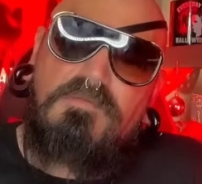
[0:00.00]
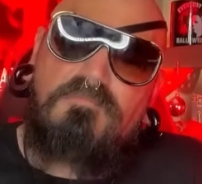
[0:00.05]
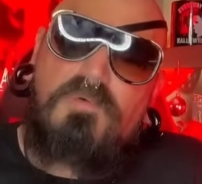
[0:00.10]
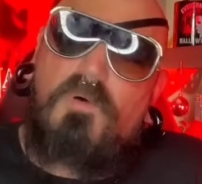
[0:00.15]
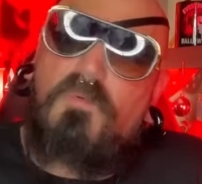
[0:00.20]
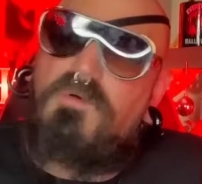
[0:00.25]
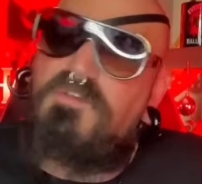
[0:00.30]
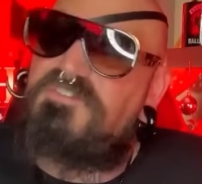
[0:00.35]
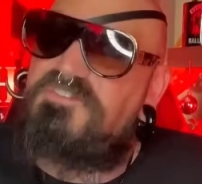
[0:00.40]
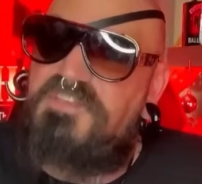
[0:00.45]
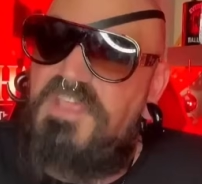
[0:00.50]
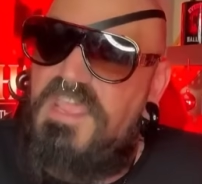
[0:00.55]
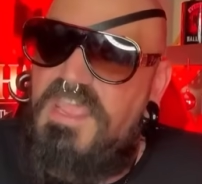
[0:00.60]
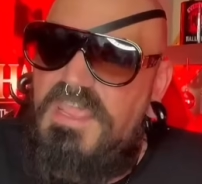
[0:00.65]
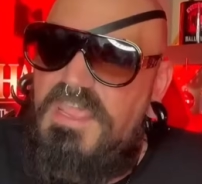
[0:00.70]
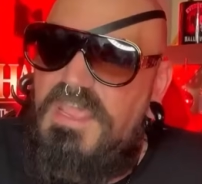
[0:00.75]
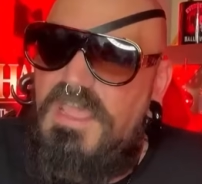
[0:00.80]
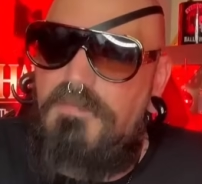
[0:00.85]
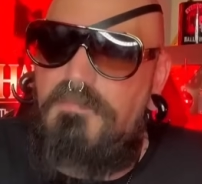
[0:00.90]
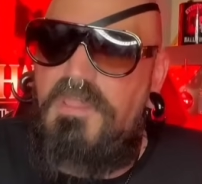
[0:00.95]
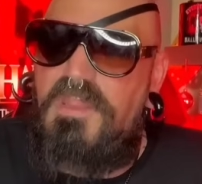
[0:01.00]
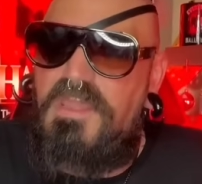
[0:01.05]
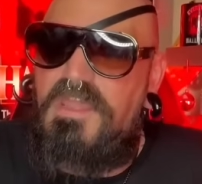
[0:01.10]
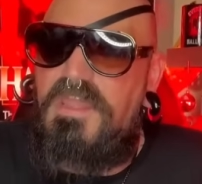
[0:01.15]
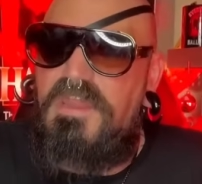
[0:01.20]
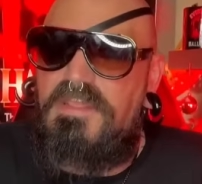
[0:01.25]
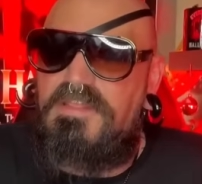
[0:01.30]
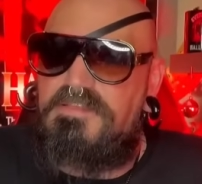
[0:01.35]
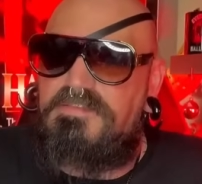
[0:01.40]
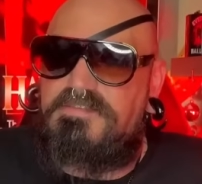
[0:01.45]
But we'll see. I mean,
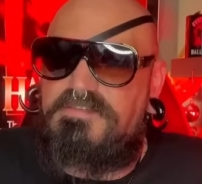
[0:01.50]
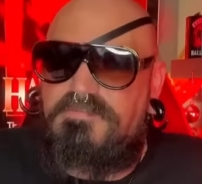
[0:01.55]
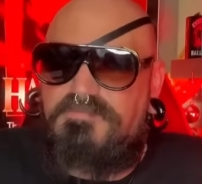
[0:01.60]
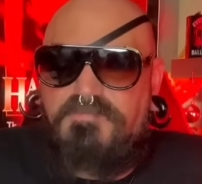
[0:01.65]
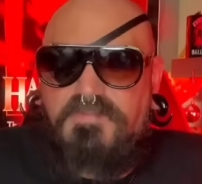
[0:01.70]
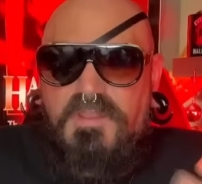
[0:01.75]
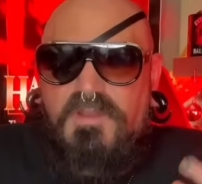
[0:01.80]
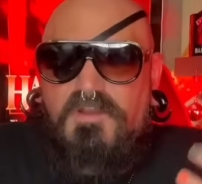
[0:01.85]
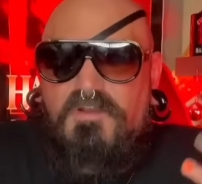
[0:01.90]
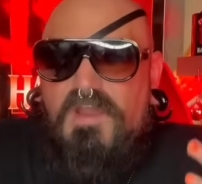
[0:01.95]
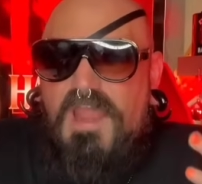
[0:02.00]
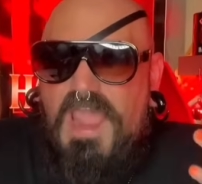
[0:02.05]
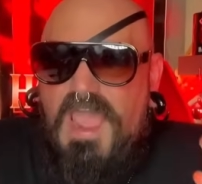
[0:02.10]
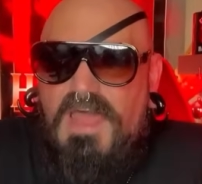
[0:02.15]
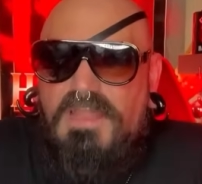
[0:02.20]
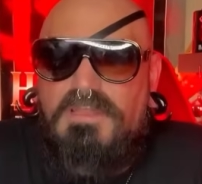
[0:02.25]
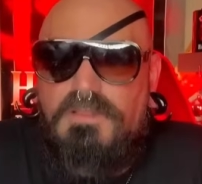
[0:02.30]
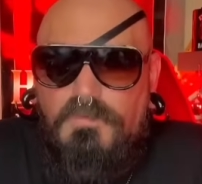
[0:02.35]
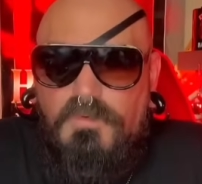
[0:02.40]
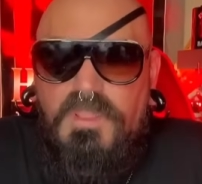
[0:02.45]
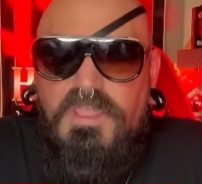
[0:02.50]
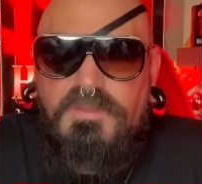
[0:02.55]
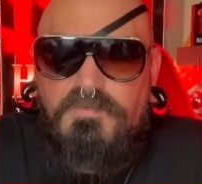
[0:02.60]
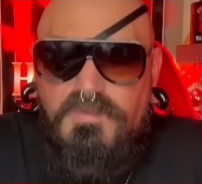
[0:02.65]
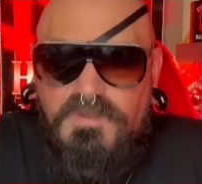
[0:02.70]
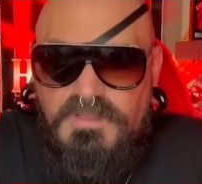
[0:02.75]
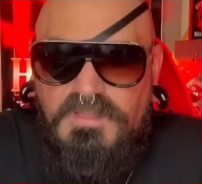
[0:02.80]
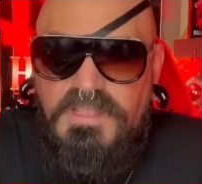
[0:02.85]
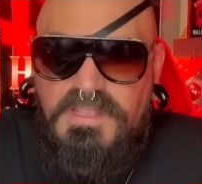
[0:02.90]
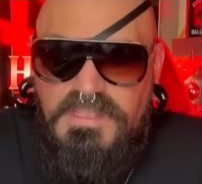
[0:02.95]
it is their Halloween
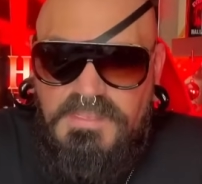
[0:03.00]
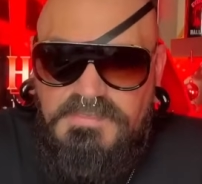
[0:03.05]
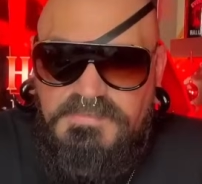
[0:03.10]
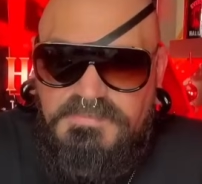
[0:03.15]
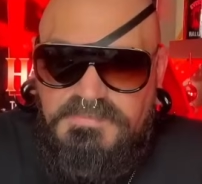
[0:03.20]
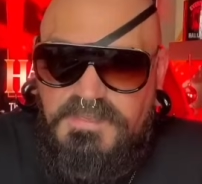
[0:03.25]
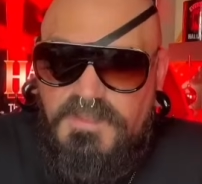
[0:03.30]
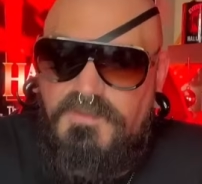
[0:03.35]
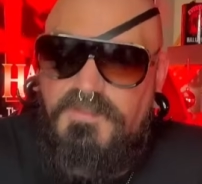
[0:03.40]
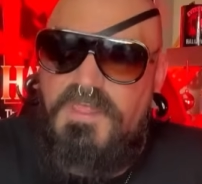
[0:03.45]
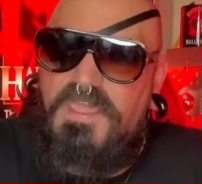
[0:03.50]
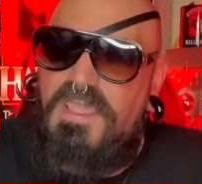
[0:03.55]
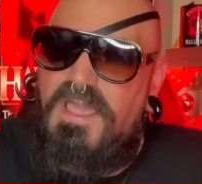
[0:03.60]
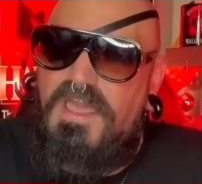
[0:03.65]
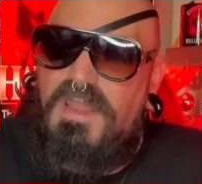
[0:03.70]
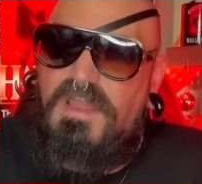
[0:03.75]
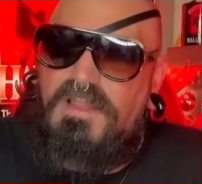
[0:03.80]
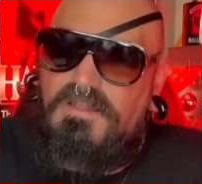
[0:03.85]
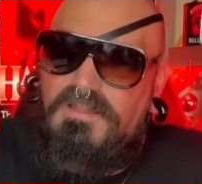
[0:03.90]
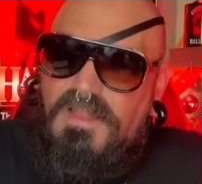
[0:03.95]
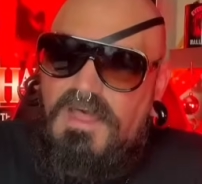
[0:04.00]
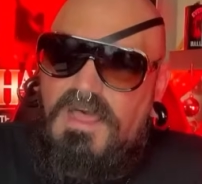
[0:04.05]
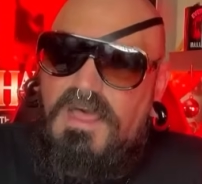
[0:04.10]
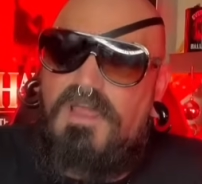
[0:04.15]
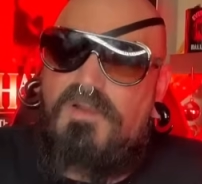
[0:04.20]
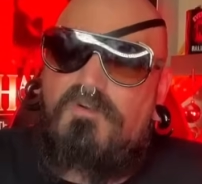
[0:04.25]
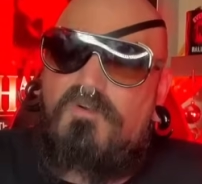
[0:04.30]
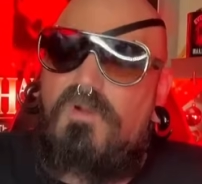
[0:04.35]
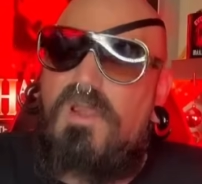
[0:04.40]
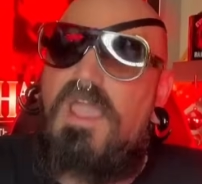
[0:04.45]
release, so they got a
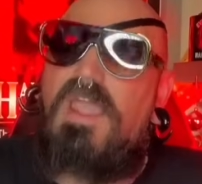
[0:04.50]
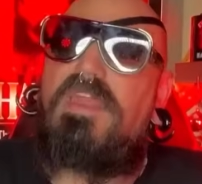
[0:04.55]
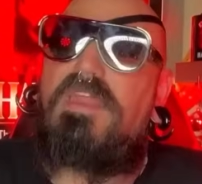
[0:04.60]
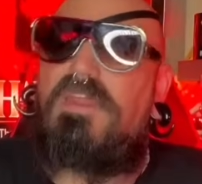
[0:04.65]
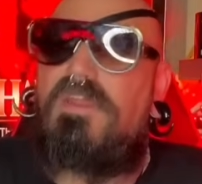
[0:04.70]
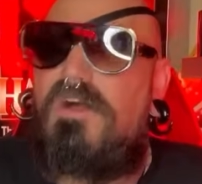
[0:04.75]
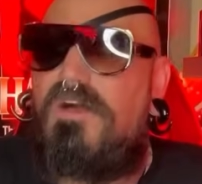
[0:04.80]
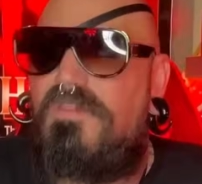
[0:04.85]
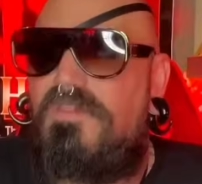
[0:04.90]
lot riding on